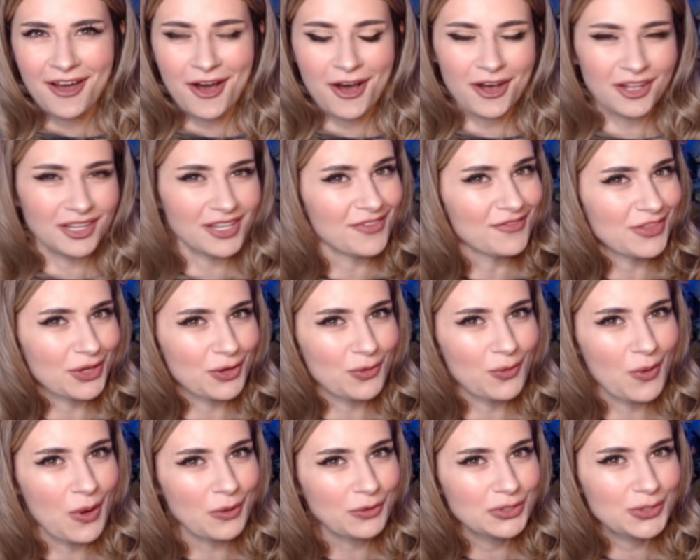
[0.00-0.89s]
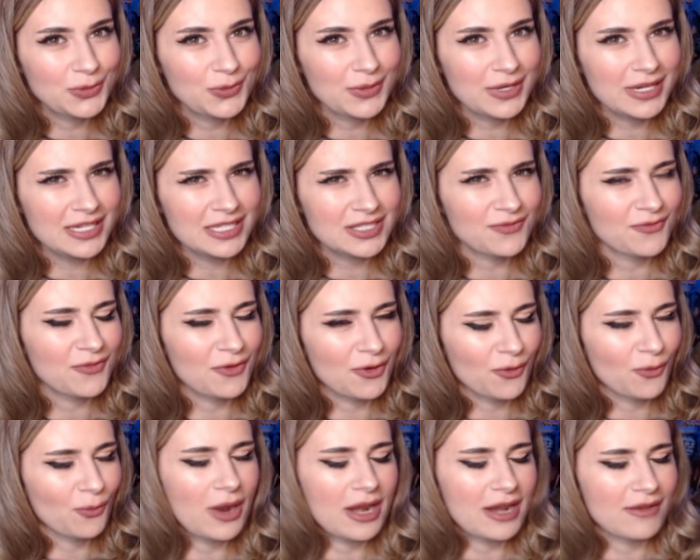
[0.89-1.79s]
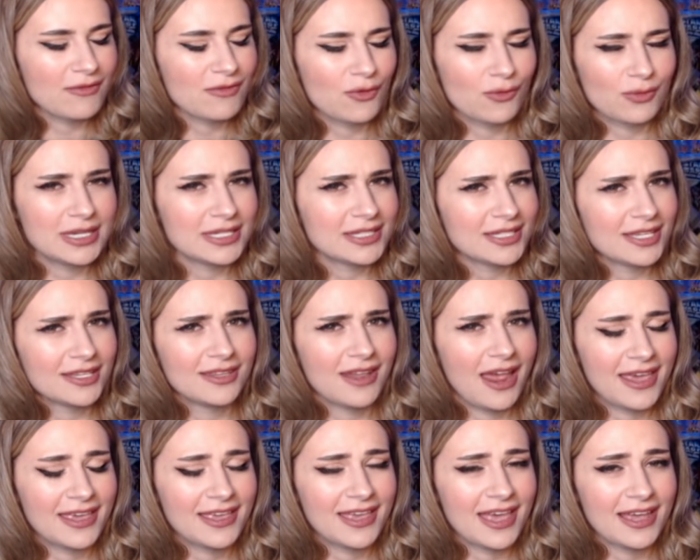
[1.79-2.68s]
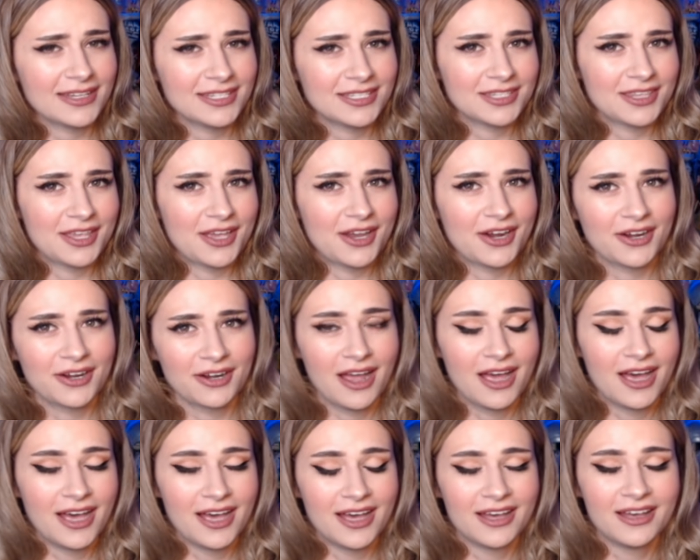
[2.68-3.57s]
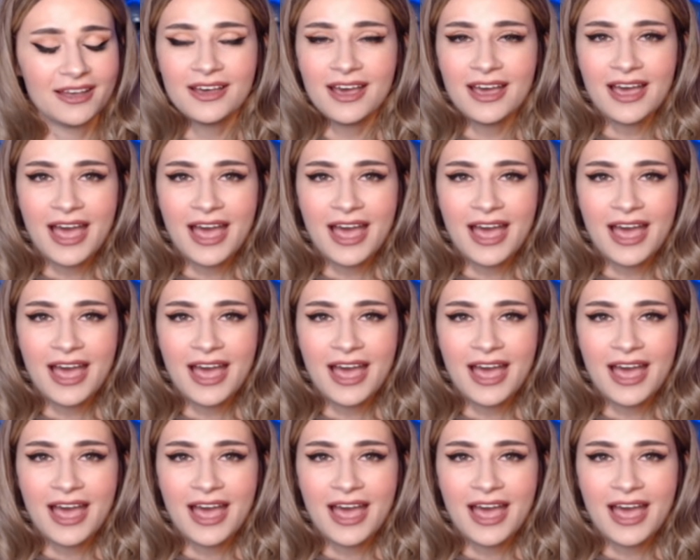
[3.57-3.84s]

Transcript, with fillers: all of the quote tweets, for whatever reason, I guess they're uh,